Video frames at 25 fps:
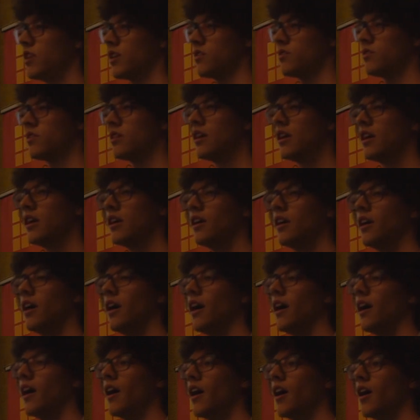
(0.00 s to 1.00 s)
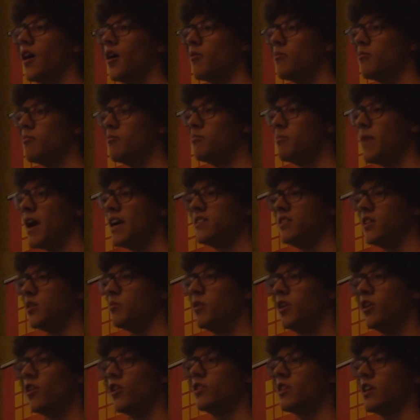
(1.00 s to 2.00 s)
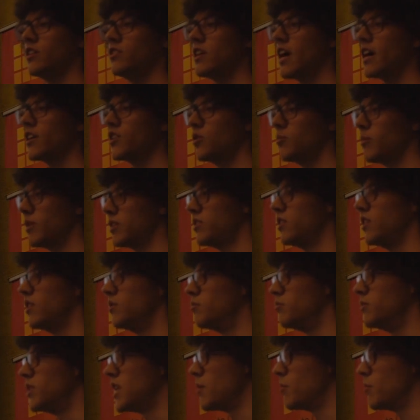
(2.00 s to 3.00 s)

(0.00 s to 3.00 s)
just basic Bitcoin transaction, but still be